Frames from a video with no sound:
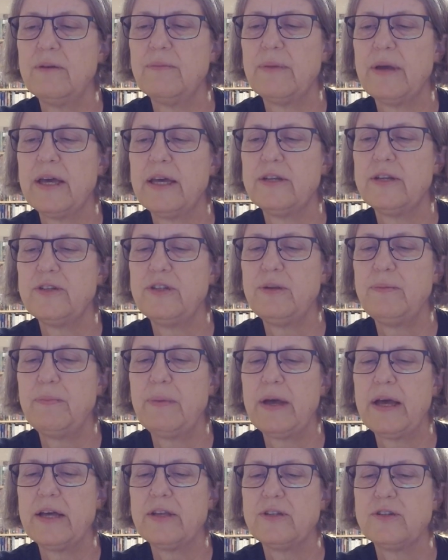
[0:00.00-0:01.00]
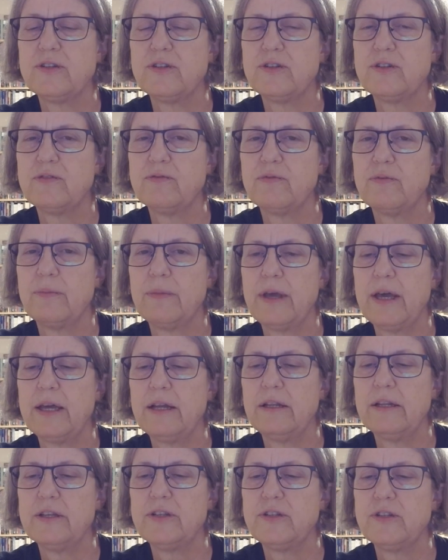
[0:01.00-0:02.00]
man as he passes from
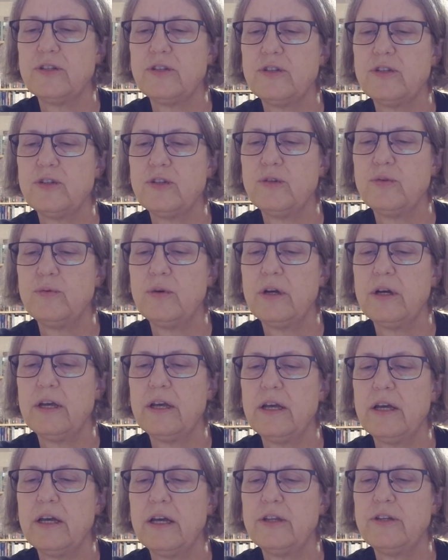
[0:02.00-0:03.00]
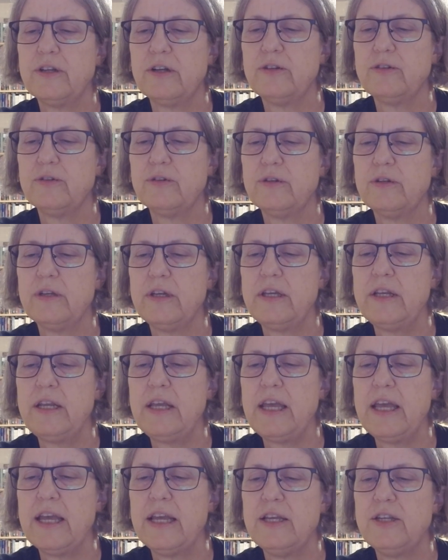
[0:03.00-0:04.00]
adolescence to adulthood in a
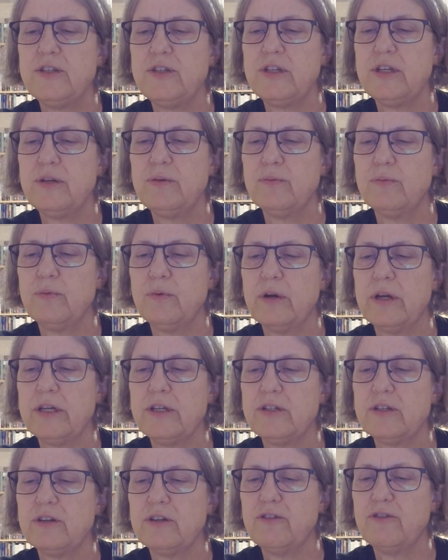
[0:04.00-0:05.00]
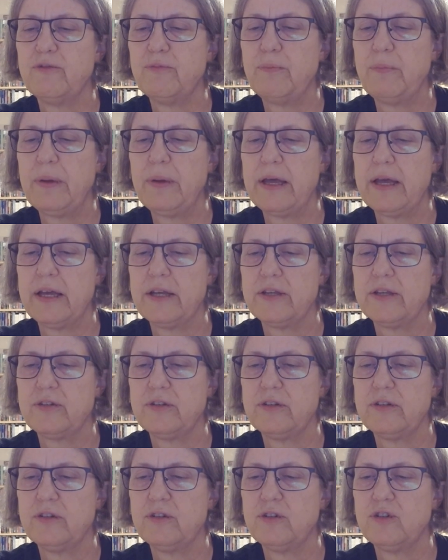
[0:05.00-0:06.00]
hazy rite of
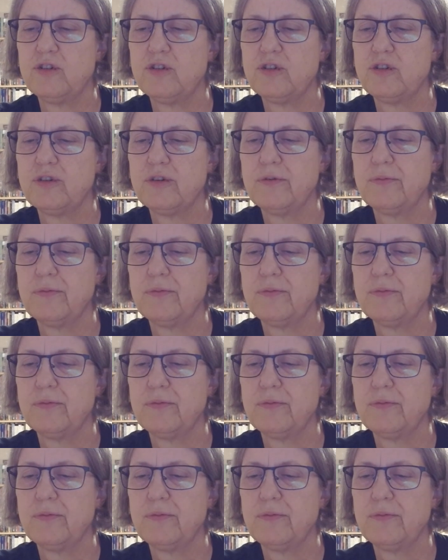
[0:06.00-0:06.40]
passage.